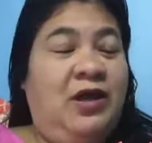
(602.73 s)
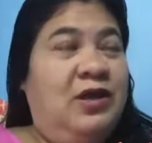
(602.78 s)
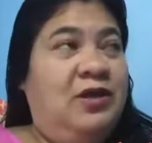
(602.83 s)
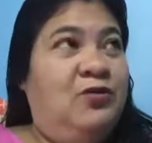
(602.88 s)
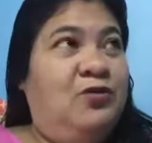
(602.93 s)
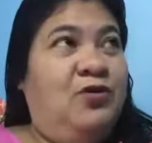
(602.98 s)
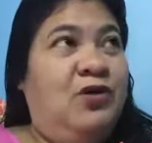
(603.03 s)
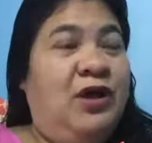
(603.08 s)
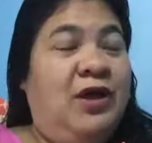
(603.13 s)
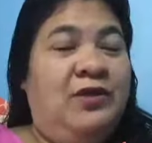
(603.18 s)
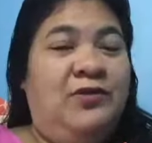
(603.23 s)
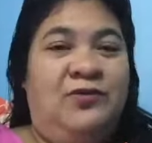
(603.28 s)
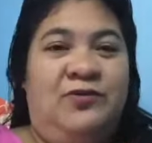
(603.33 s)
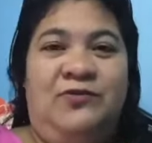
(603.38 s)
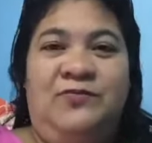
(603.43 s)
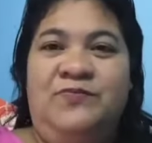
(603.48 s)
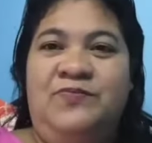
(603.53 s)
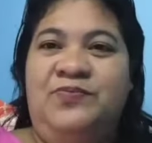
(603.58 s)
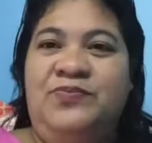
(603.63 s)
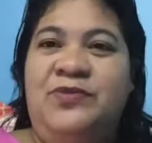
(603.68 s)
Kalokan.
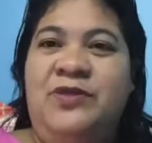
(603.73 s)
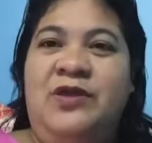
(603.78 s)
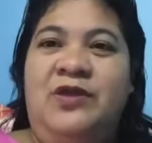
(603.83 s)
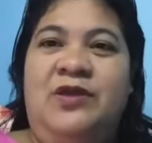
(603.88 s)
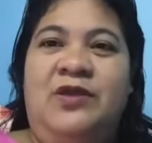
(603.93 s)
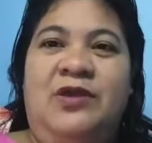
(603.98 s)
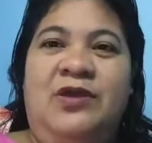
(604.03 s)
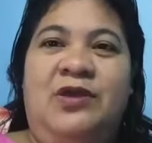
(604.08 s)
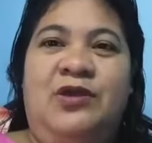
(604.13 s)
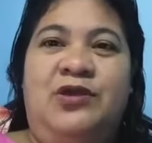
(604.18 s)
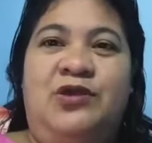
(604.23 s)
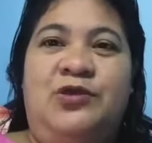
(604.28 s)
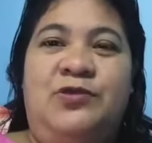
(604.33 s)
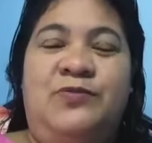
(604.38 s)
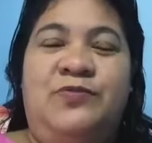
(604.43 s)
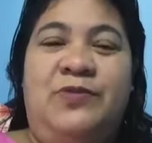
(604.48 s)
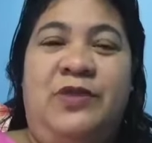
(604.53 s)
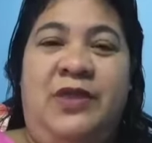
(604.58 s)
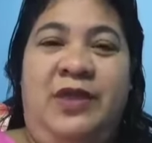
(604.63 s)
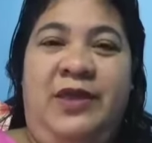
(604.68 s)

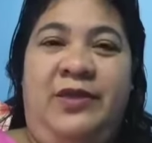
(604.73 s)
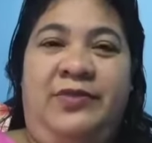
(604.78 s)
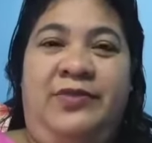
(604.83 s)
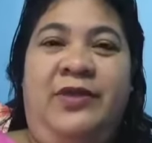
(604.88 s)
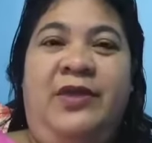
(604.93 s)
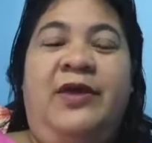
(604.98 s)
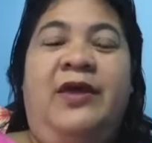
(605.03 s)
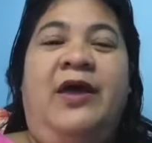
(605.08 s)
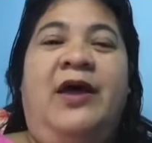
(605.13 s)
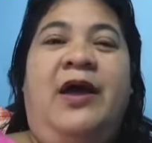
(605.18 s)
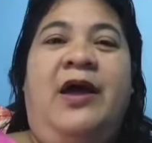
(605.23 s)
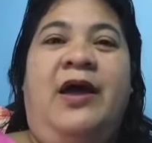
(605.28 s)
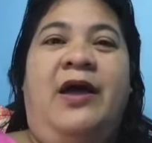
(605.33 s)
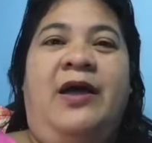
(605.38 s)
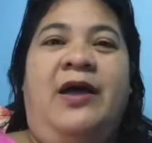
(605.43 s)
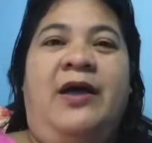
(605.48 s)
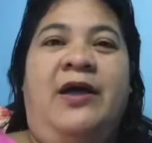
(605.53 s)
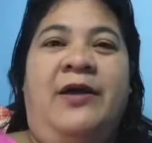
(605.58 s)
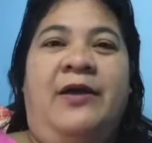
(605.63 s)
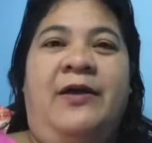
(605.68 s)
Yan.
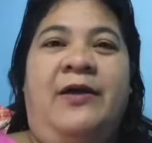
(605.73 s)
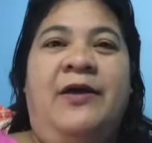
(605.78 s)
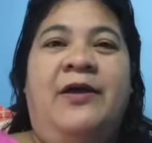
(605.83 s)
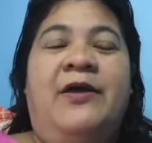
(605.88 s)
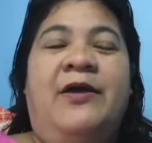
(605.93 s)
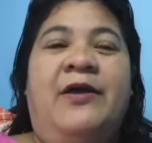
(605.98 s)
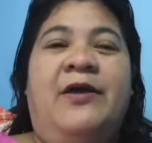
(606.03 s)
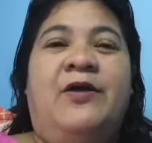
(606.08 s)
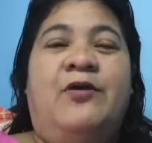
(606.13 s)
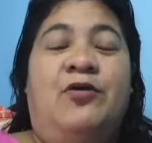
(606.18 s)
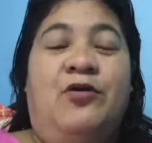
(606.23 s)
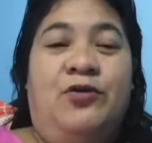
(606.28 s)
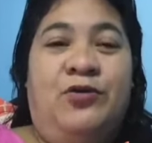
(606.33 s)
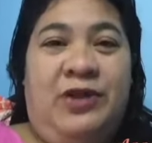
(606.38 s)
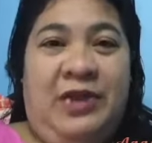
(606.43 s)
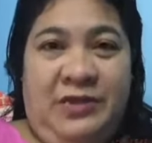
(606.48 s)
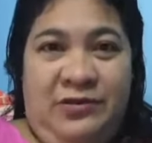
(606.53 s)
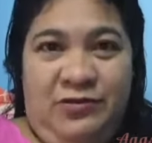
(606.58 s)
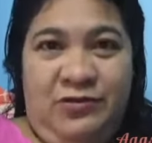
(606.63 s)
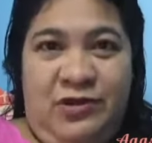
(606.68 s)

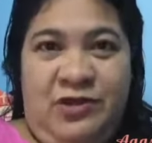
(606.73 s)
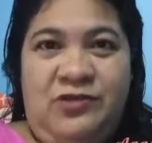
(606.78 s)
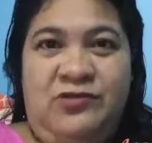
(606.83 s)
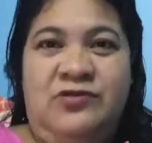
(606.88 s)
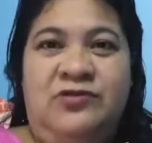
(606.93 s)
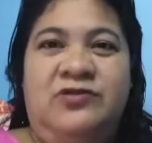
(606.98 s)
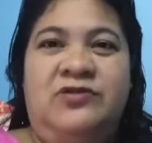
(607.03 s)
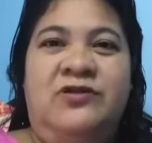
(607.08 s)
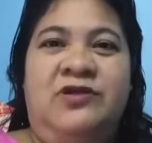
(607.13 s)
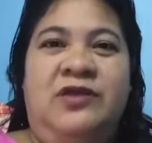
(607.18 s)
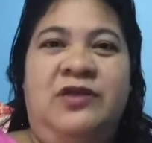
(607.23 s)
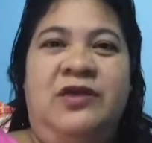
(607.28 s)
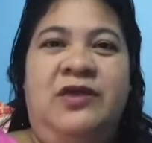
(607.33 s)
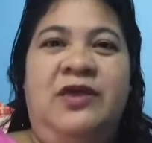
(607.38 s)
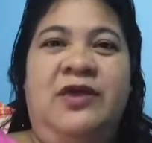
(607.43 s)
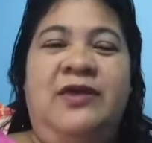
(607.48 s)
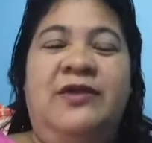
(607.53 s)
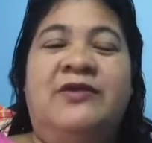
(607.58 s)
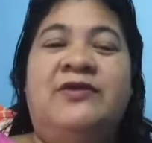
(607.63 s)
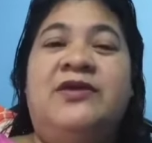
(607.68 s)
Congratulations
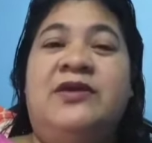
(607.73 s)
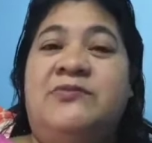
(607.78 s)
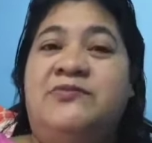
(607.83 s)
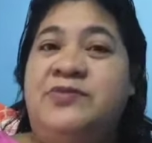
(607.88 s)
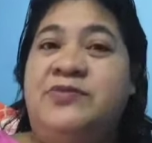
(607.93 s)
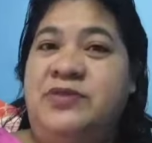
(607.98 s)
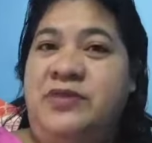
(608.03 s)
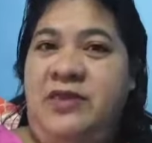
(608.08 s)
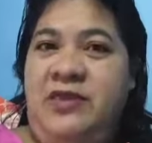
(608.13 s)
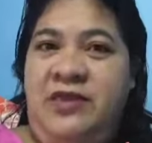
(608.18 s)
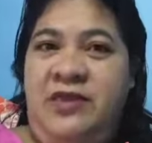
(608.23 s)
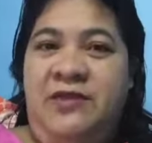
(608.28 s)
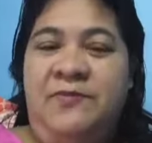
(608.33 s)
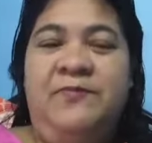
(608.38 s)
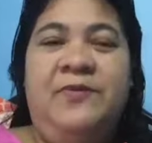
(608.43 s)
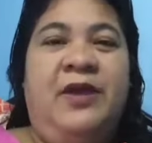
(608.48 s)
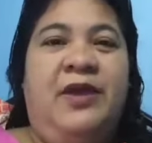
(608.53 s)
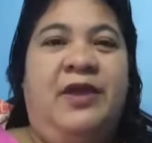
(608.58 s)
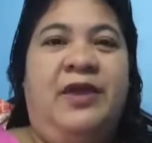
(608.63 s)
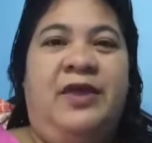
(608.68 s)
ulit. Keep safe
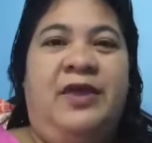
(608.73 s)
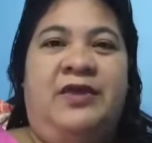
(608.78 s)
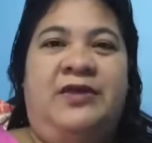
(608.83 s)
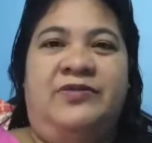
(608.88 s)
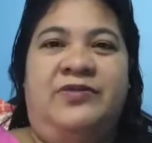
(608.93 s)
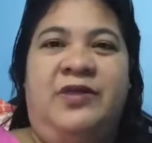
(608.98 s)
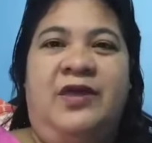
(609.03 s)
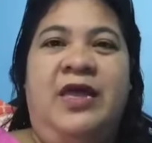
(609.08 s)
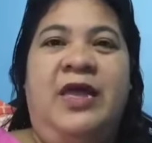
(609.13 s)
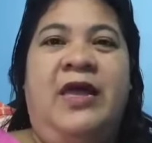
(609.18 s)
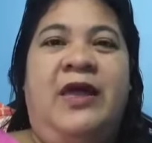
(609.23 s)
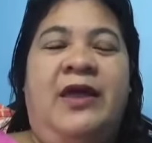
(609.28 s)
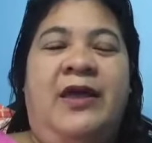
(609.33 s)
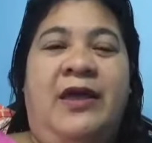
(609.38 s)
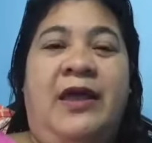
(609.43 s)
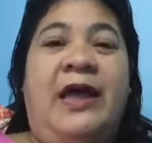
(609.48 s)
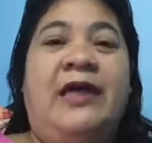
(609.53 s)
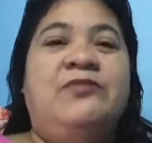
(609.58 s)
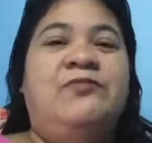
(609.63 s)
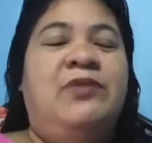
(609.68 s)
and
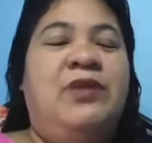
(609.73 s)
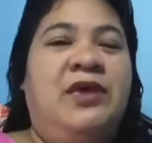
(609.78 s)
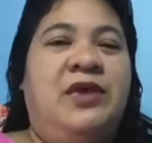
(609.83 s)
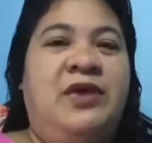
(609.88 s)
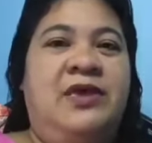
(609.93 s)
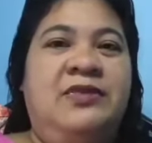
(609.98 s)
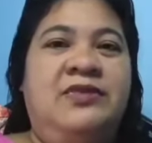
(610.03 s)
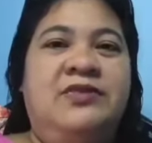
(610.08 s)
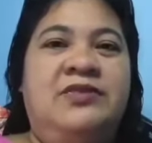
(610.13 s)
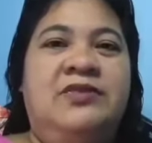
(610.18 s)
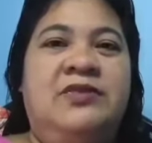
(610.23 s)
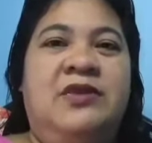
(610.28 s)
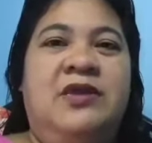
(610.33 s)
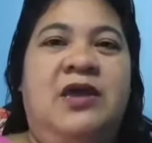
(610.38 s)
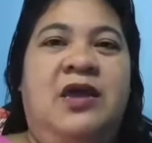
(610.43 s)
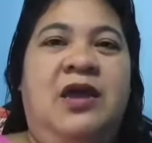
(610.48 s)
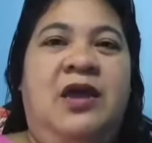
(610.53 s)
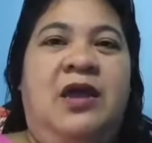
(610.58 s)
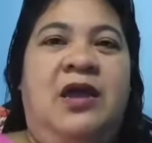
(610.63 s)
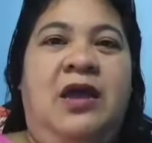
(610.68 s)
God bless.
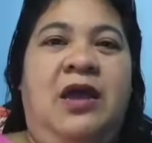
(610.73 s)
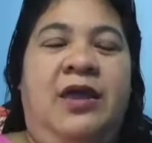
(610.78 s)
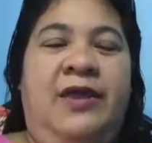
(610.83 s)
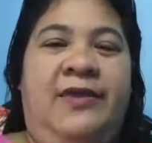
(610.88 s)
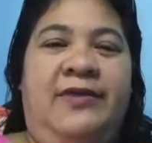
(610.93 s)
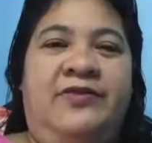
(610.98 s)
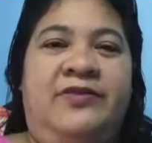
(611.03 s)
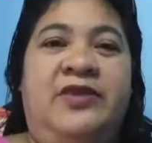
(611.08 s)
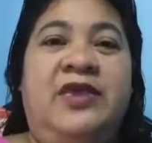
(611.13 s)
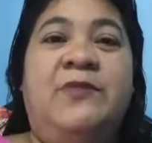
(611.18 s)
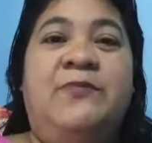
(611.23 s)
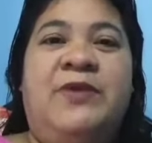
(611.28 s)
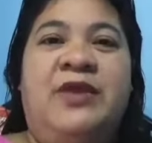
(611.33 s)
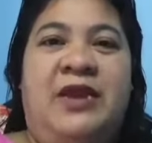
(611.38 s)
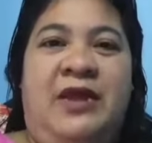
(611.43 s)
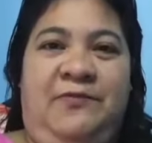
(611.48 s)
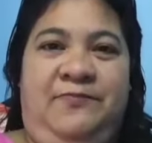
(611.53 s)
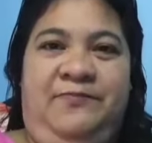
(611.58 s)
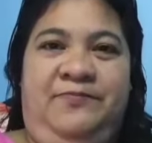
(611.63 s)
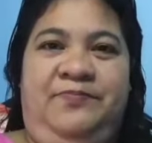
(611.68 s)
And keep it
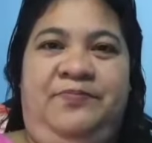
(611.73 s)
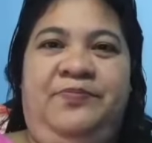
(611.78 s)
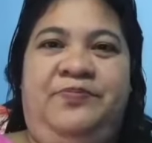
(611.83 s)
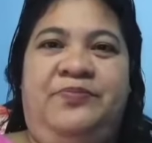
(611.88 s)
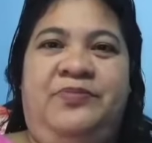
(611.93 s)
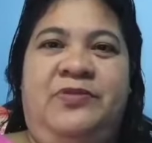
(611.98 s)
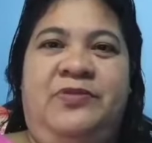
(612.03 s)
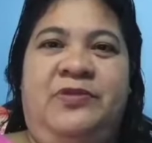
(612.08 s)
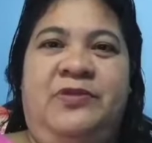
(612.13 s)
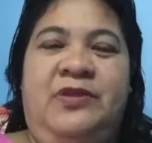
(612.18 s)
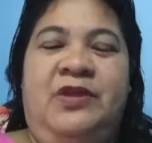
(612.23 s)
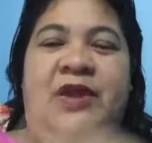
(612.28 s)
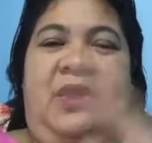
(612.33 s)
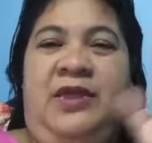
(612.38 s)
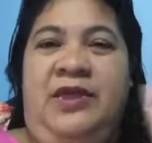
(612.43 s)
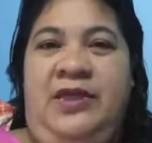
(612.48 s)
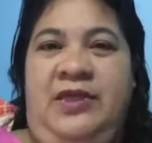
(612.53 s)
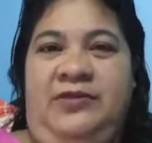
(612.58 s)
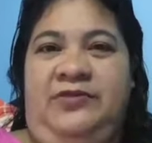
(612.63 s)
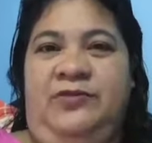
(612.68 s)
up.
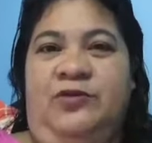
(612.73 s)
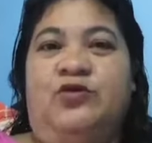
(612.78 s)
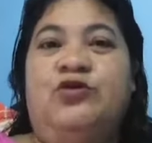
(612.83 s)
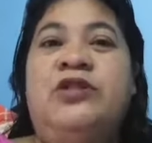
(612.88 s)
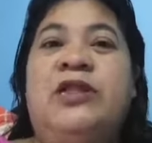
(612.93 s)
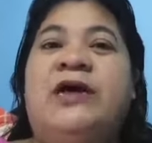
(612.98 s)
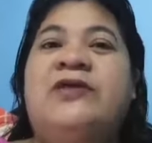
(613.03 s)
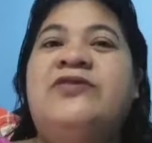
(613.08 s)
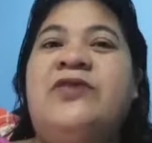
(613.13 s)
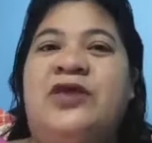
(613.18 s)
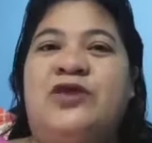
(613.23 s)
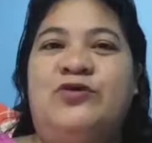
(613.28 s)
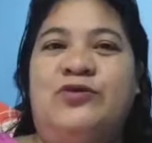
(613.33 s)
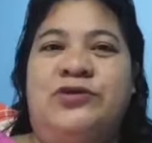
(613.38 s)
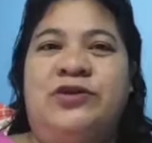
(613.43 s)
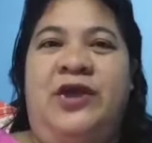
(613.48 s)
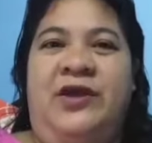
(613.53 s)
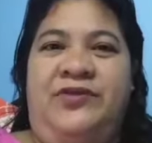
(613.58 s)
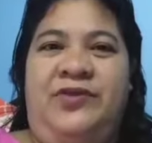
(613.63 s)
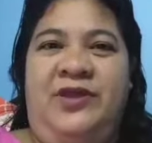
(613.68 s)
Ayan. Good luck sa iyong
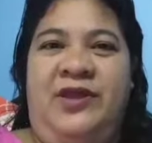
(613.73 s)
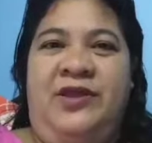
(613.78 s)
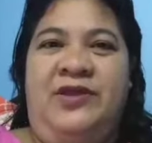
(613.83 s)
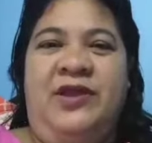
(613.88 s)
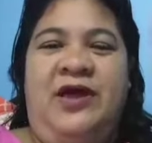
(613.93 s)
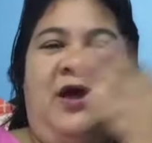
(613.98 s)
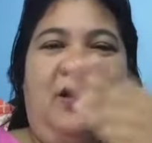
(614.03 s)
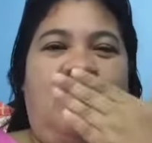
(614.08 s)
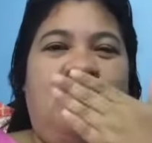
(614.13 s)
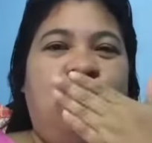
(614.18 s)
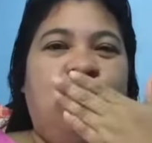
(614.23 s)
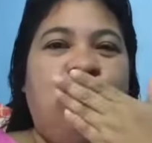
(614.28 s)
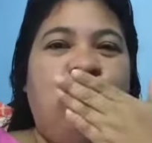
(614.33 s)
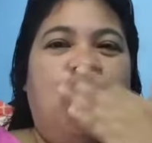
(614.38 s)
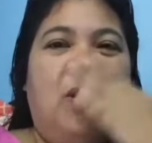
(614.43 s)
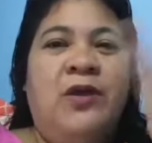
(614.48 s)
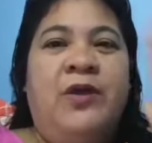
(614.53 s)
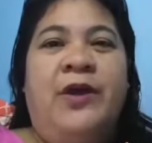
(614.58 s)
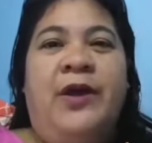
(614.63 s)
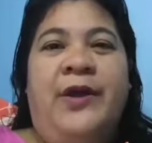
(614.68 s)
channel, anak.
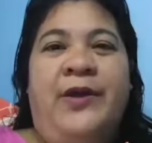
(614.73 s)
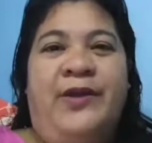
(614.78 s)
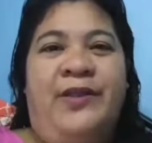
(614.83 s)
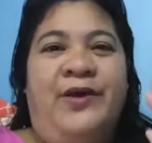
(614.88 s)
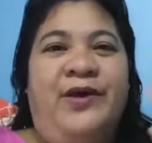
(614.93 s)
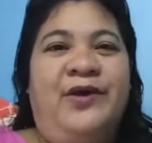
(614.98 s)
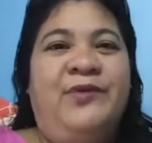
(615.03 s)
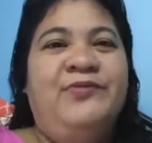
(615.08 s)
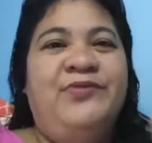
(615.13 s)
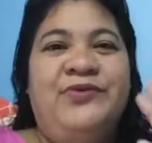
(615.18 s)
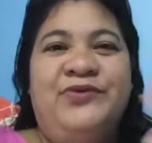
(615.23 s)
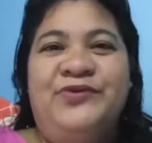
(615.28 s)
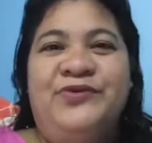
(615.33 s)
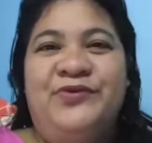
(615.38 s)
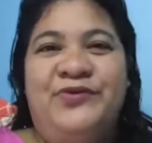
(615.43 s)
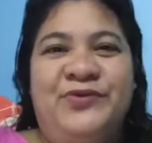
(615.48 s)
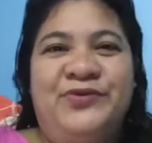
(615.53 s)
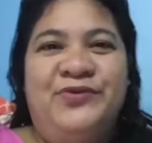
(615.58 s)
Love you.